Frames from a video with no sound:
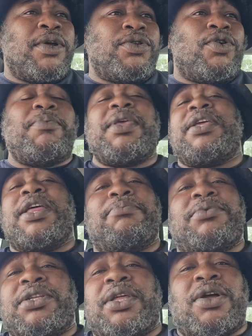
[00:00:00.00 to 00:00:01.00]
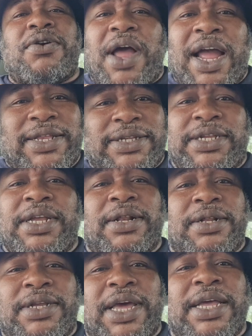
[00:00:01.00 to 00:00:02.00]
to me, them things are right
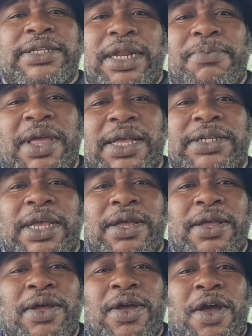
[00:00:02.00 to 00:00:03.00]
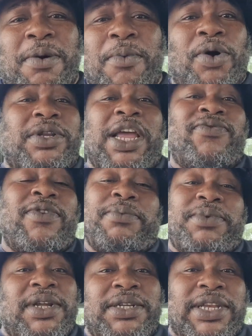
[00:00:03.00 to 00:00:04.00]
still. You understand what I say? But if
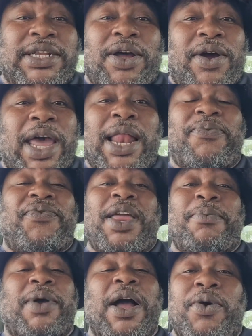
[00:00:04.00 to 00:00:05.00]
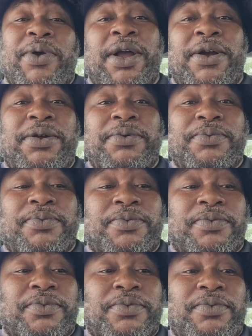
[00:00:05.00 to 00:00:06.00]
them things that have help for them career,
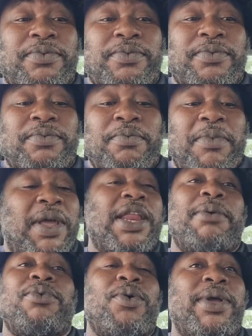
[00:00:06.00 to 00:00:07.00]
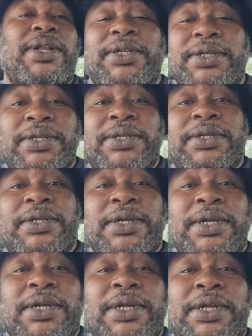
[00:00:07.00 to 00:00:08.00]
let them do it.
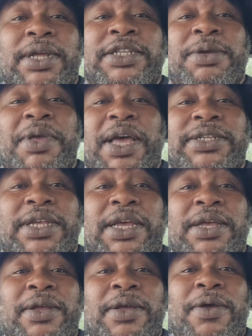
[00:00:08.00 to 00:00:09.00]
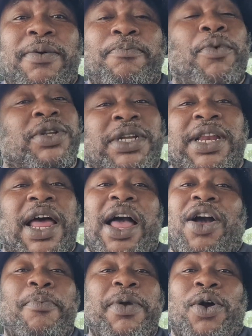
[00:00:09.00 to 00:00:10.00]
You see me I say? But it
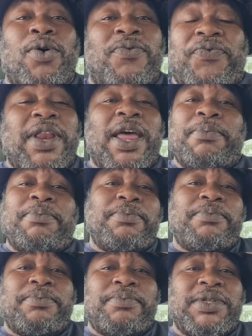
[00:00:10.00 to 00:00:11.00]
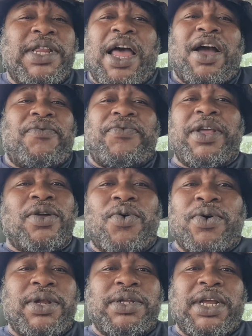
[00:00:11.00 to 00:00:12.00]
not gonna be good for them. Not gonna feel
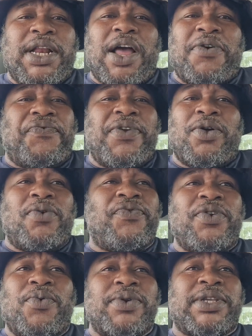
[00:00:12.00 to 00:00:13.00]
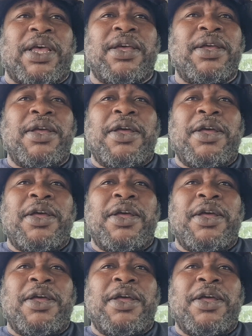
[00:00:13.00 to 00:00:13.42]
good. You're not gonna feel good for no say